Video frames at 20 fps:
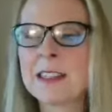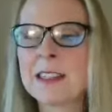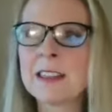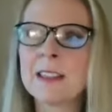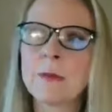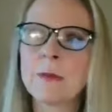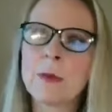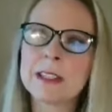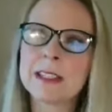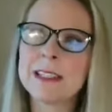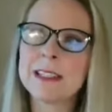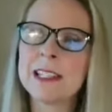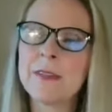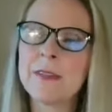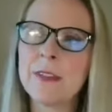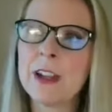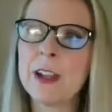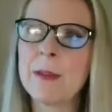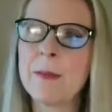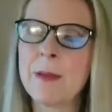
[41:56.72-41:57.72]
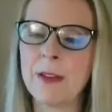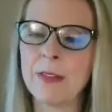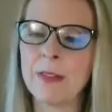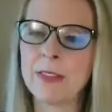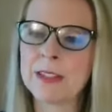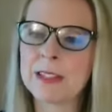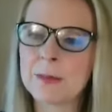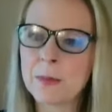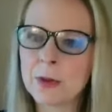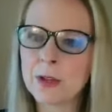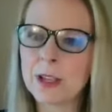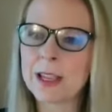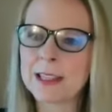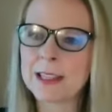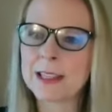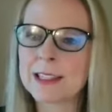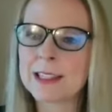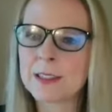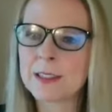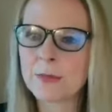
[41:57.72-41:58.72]
What's different about this book
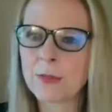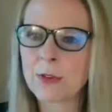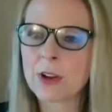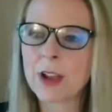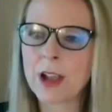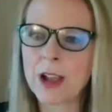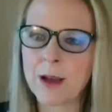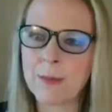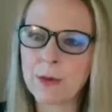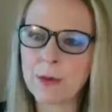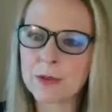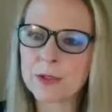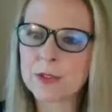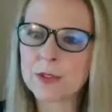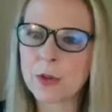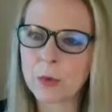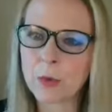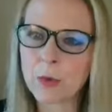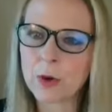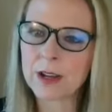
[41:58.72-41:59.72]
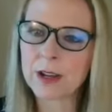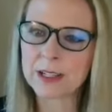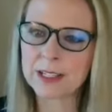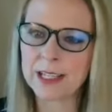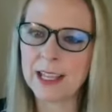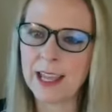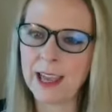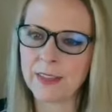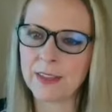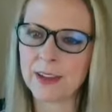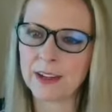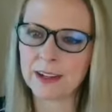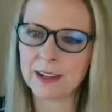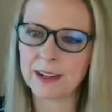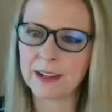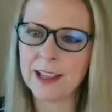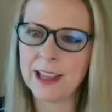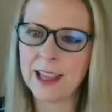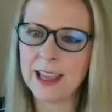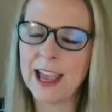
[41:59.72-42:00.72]
is it's for couples to work together.
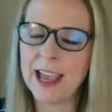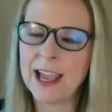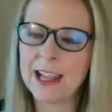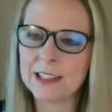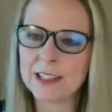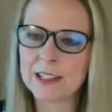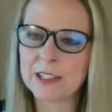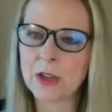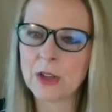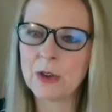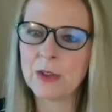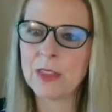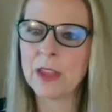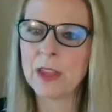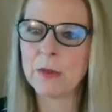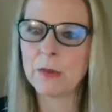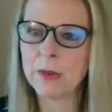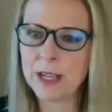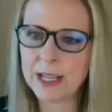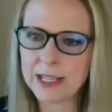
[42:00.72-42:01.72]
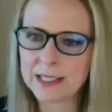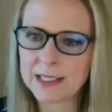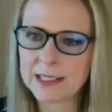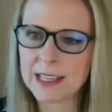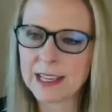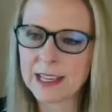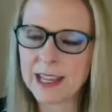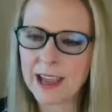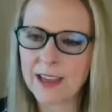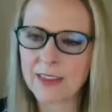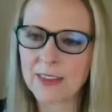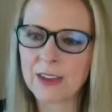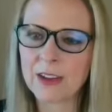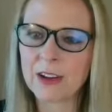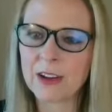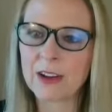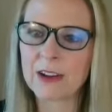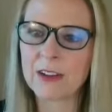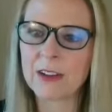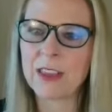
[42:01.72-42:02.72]
And so they read it
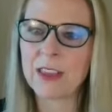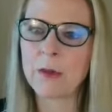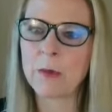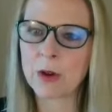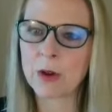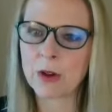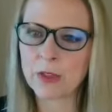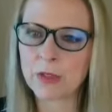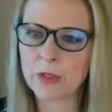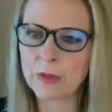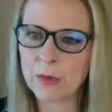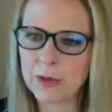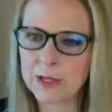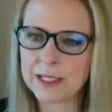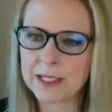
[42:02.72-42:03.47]
together, they work through it